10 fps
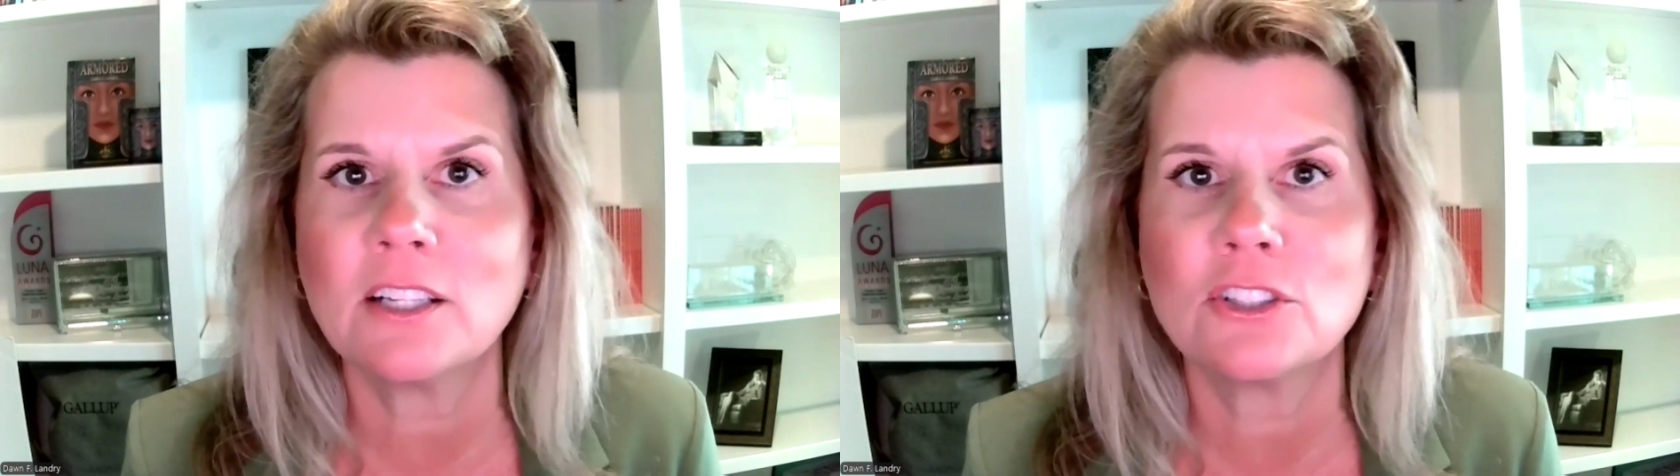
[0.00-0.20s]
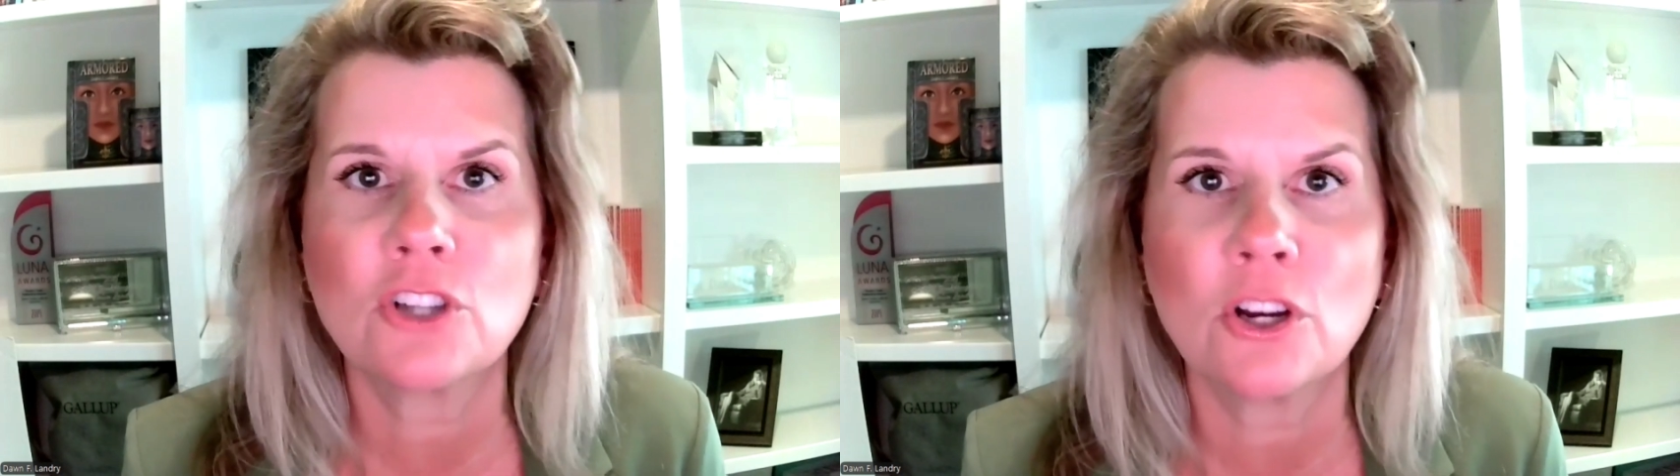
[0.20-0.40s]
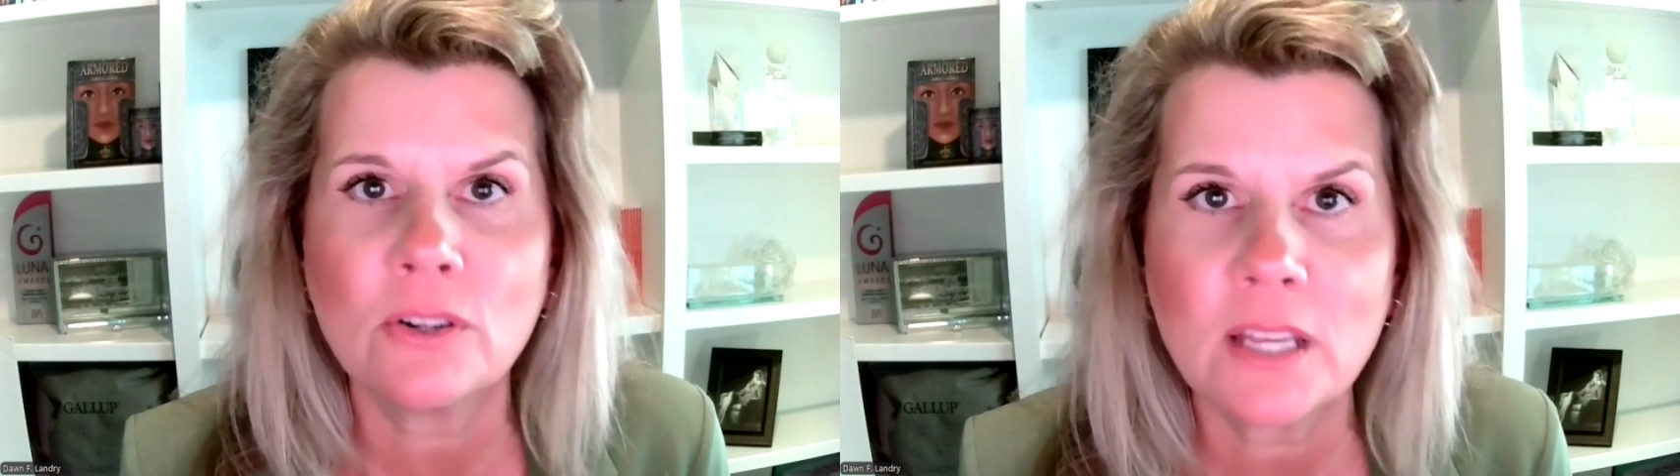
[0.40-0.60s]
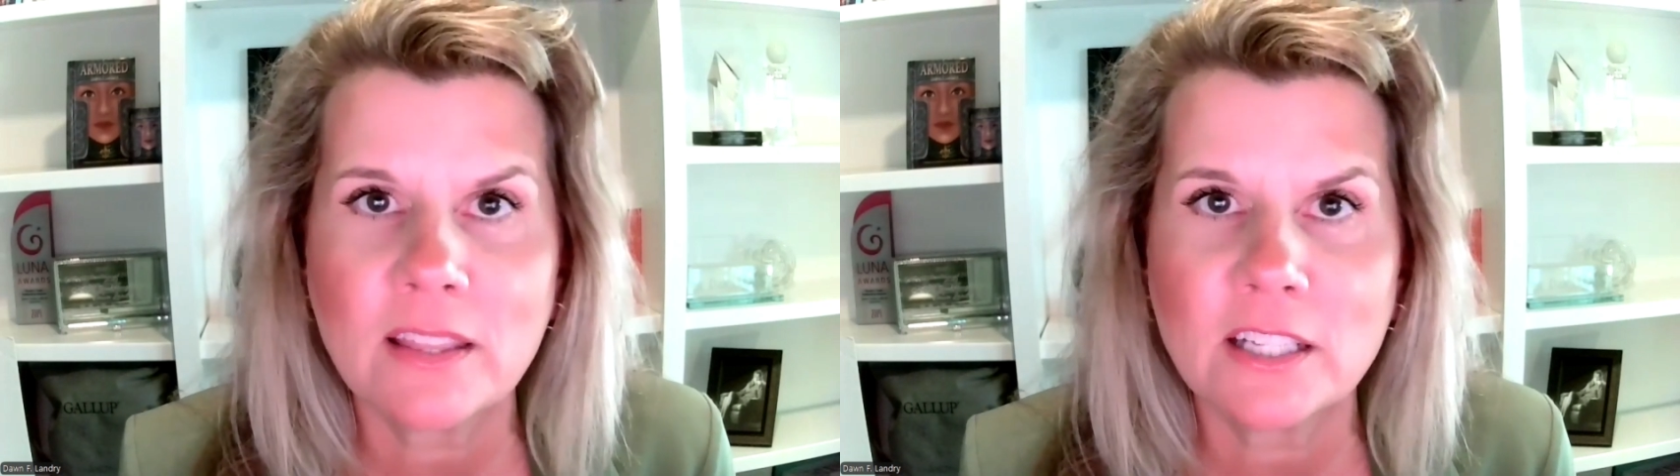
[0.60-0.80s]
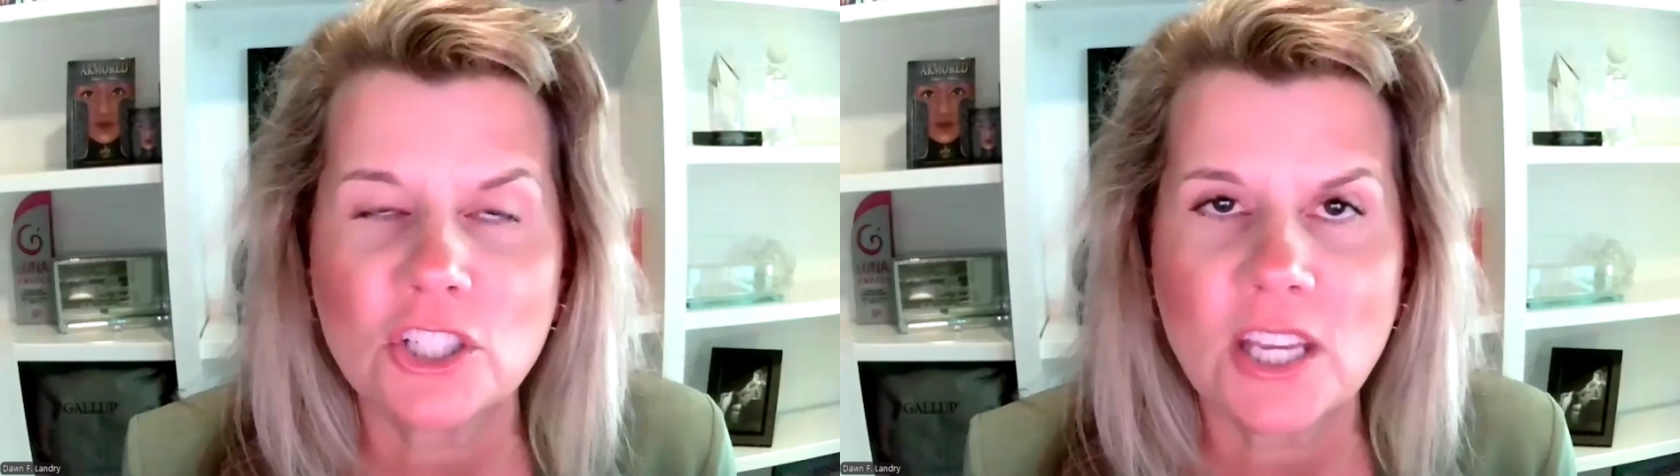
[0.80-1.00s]
a journey
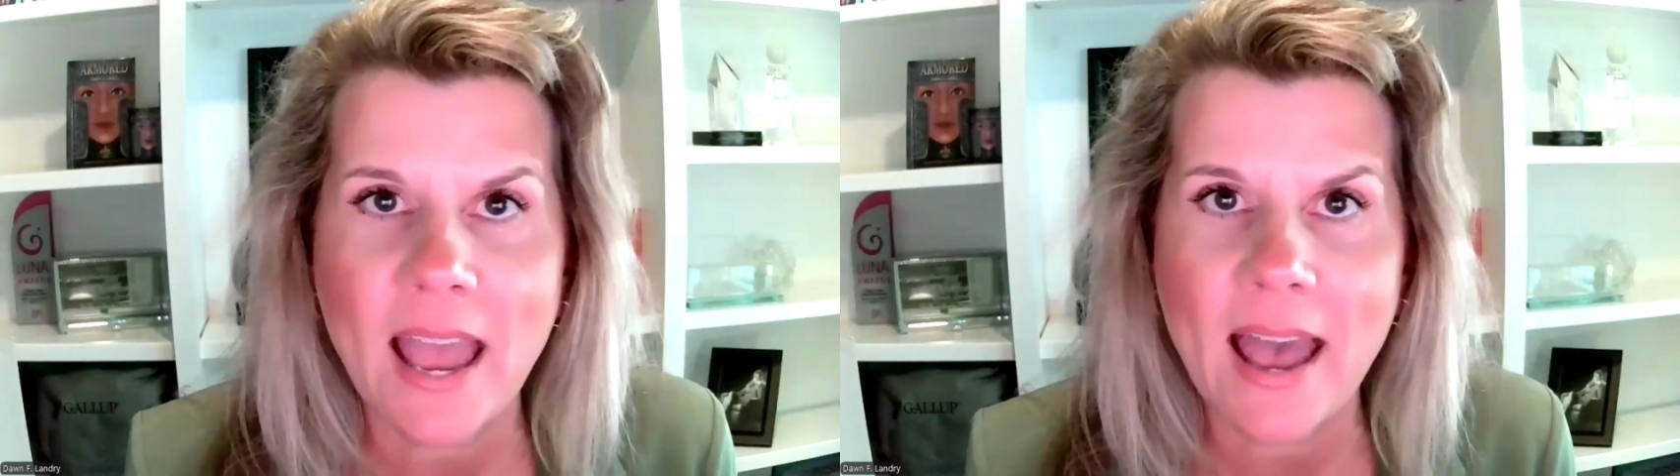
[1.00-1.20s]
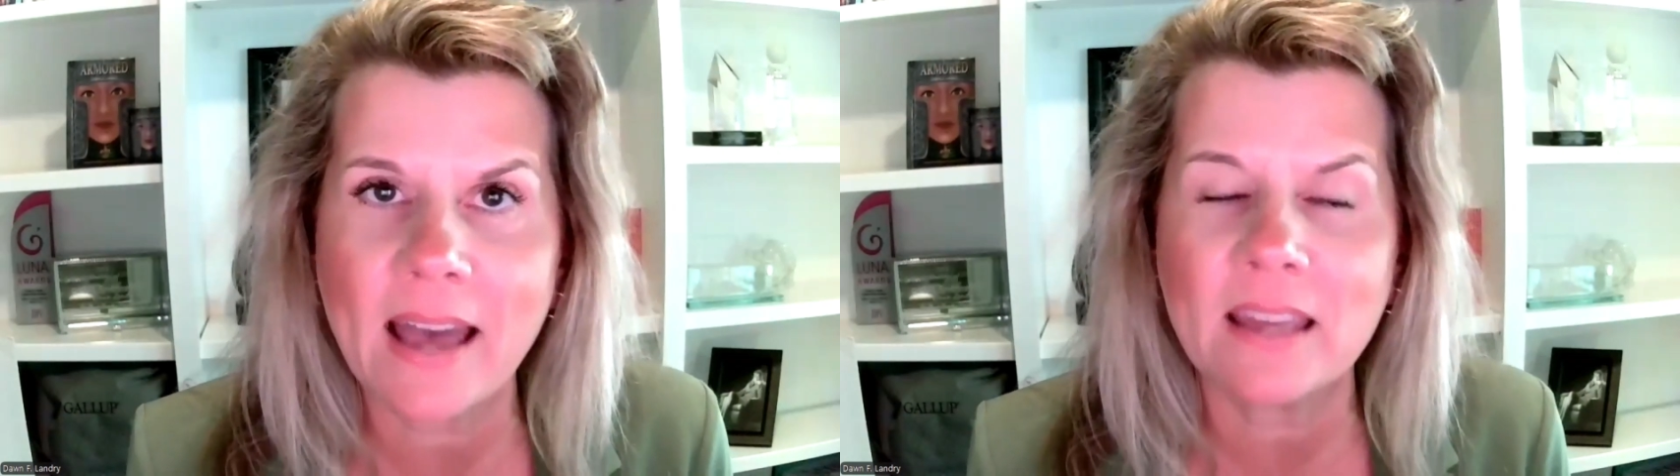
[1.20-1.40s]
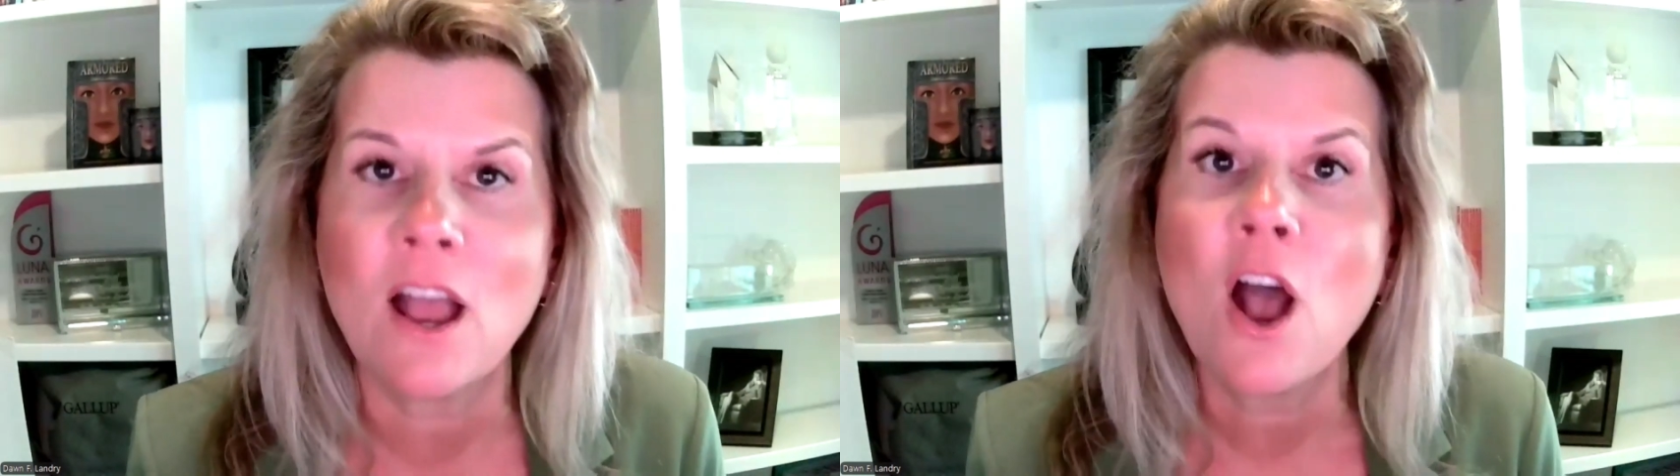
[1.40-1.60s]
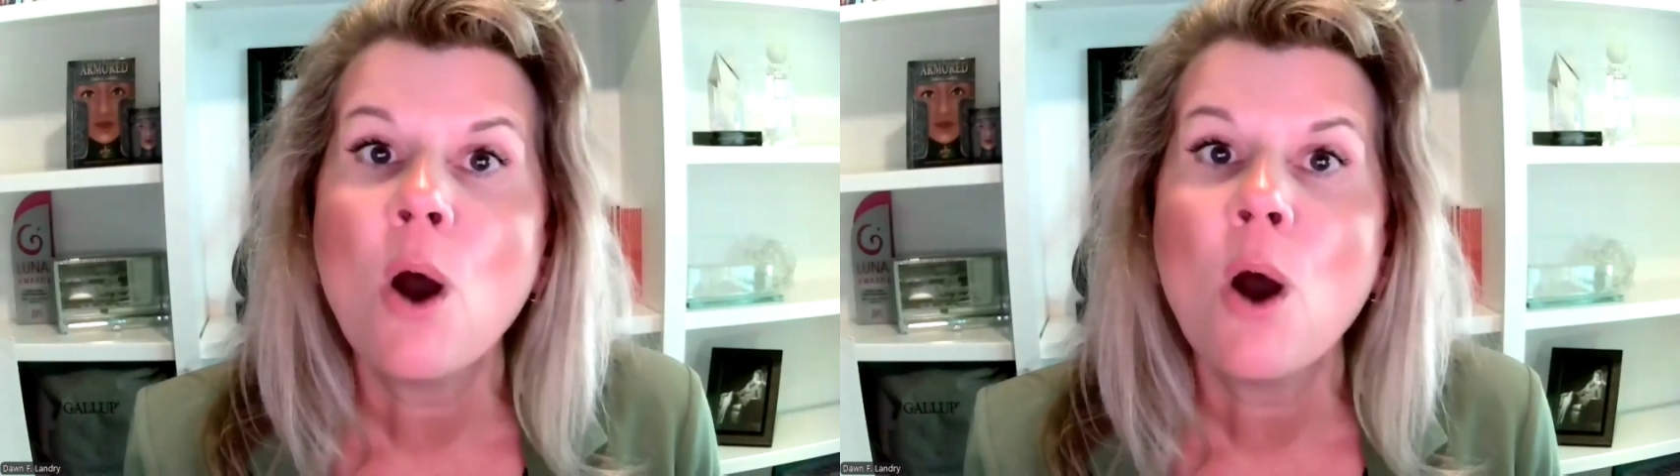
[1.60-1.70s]
that she had